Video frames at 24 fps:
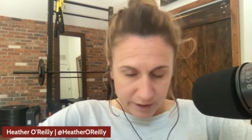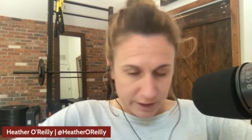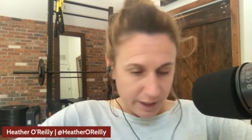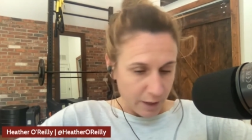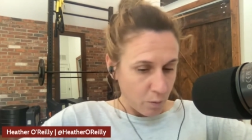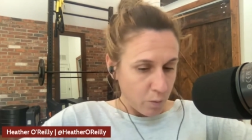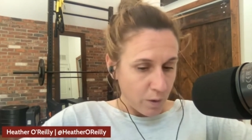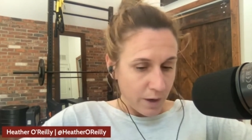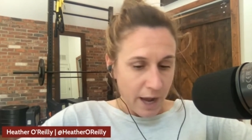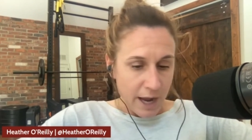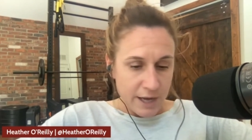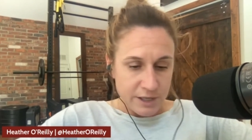Like
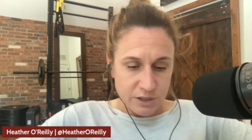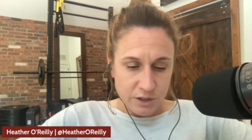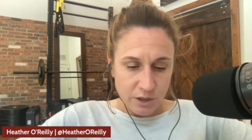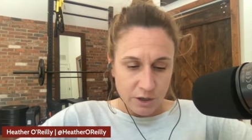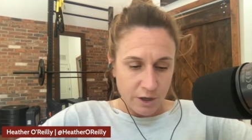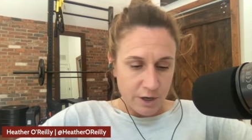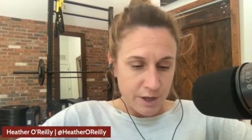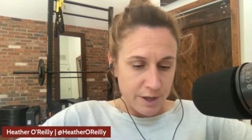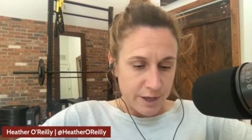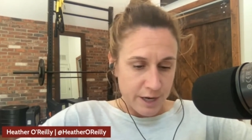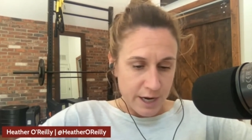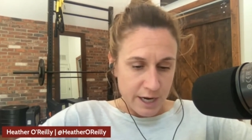when I
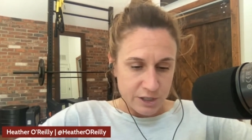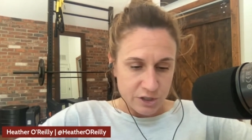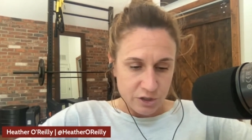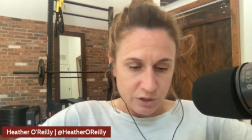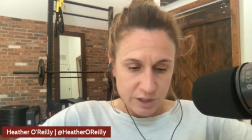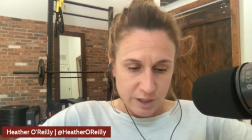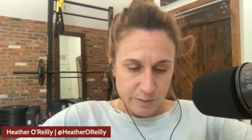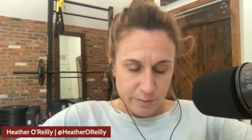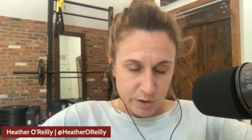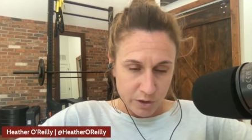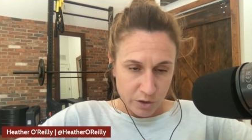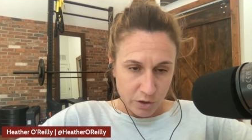started on the national
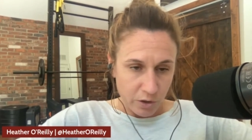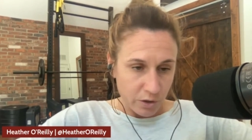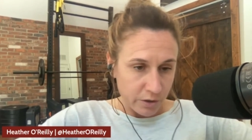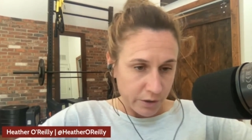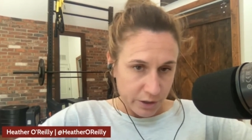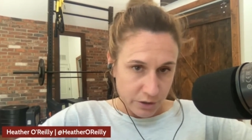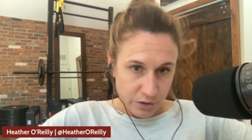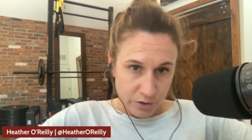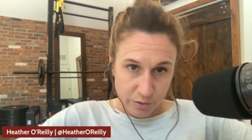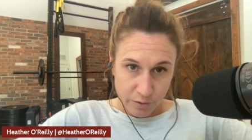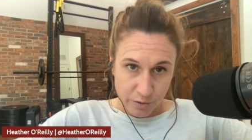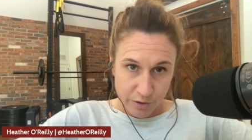team in the
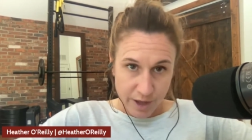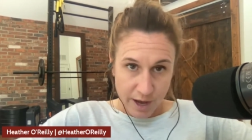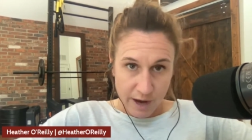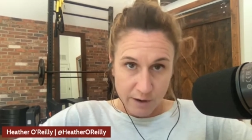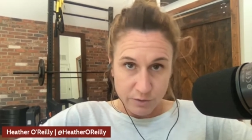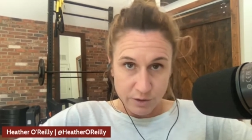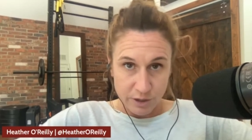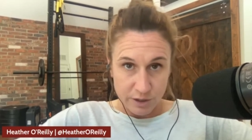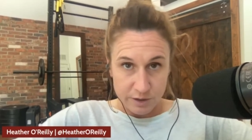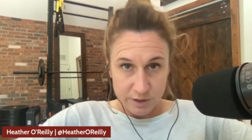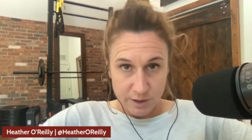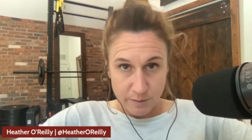early
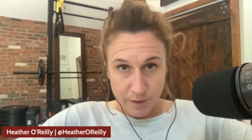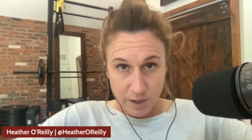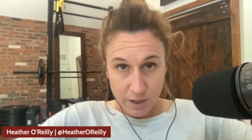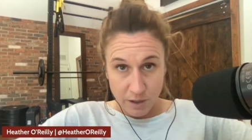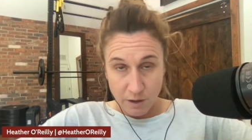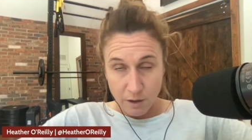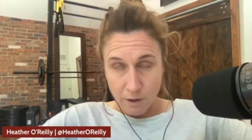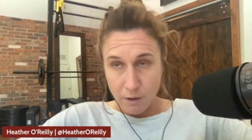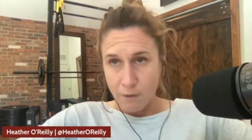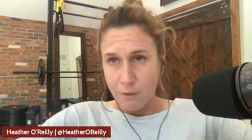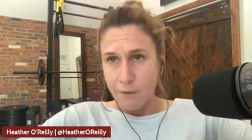2000s, I mean,